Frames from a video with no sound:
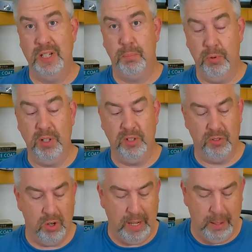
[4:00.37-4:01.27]
has a pretty
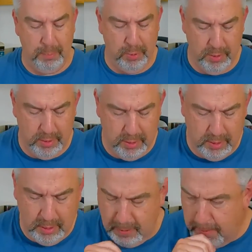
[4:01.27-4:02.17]
strong output.
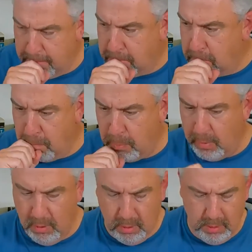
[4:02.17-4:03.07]

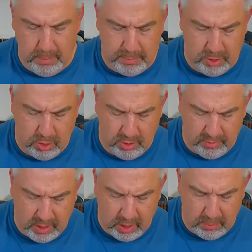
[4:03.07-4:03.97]
Let me turn the
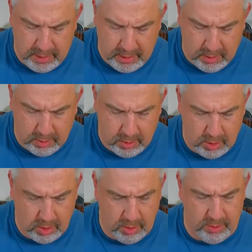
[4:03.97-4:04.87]
volume down
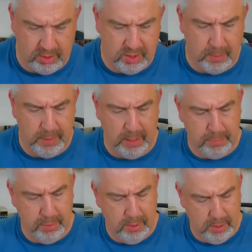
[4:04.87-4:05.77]
on the sub amp
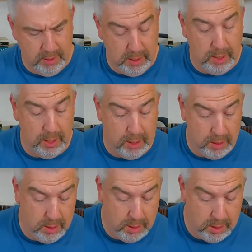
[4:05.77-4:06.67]
and
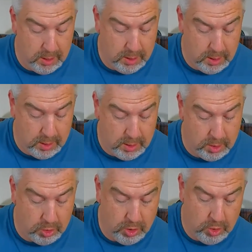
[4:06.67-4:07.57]

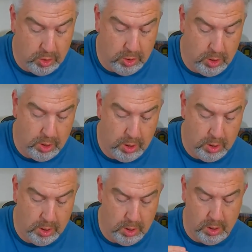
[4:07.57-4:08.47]
turn it on.
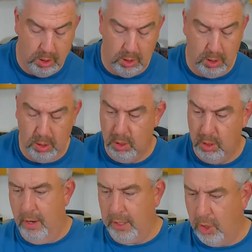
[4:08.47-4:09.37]

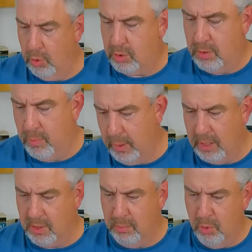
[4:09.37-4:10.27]
There it goes. We
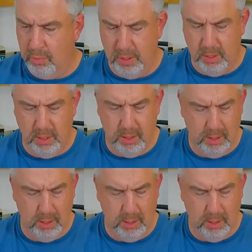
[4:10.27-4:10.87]
got some movement.